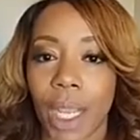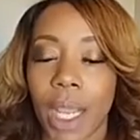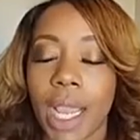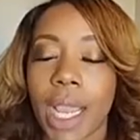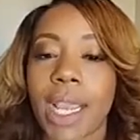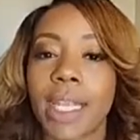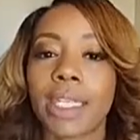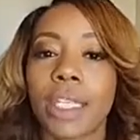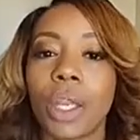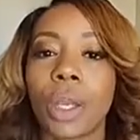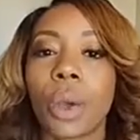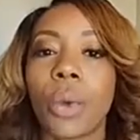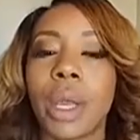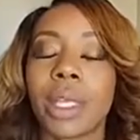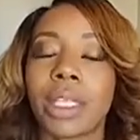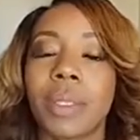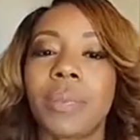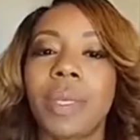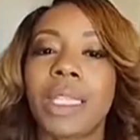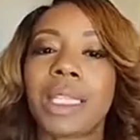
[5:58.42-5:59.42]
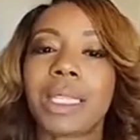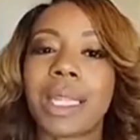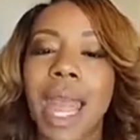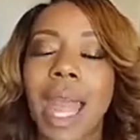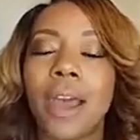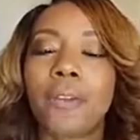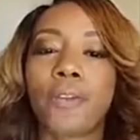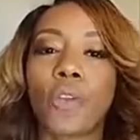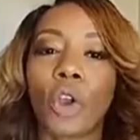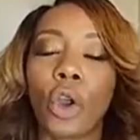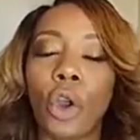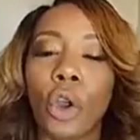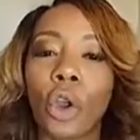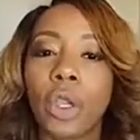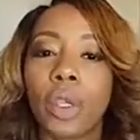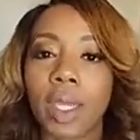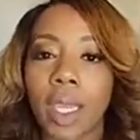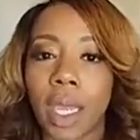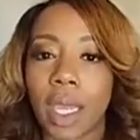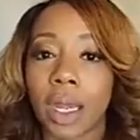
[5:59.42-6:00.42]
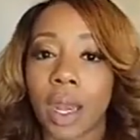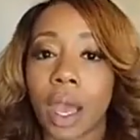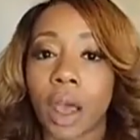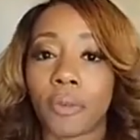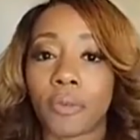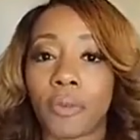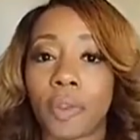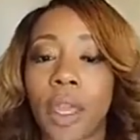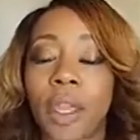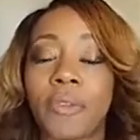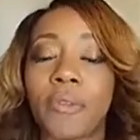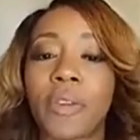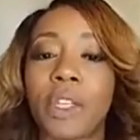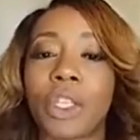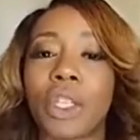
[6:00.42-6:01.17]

Is there going to be staff early enough if it's